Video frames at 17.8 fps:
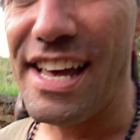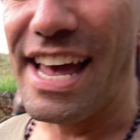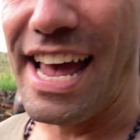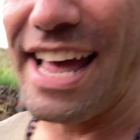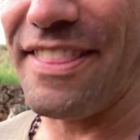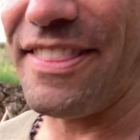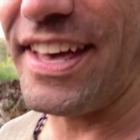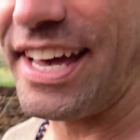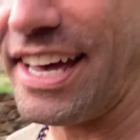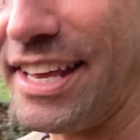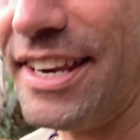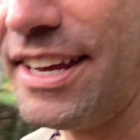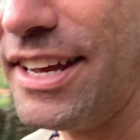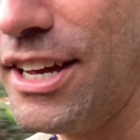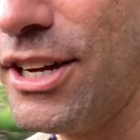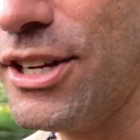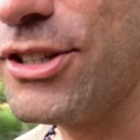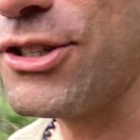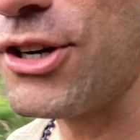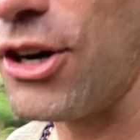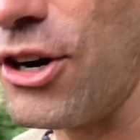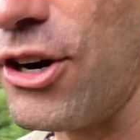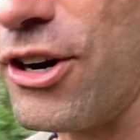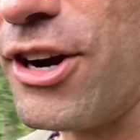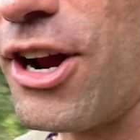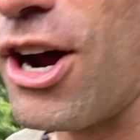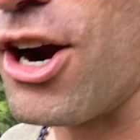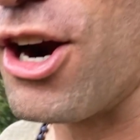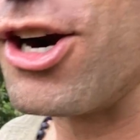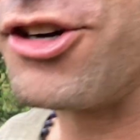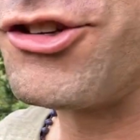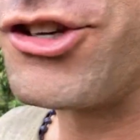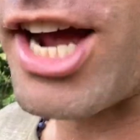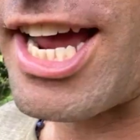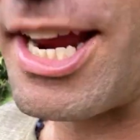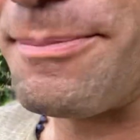and then turn our
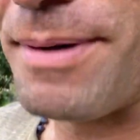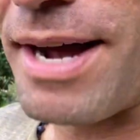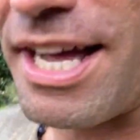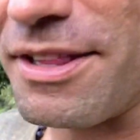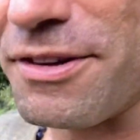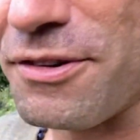giant pile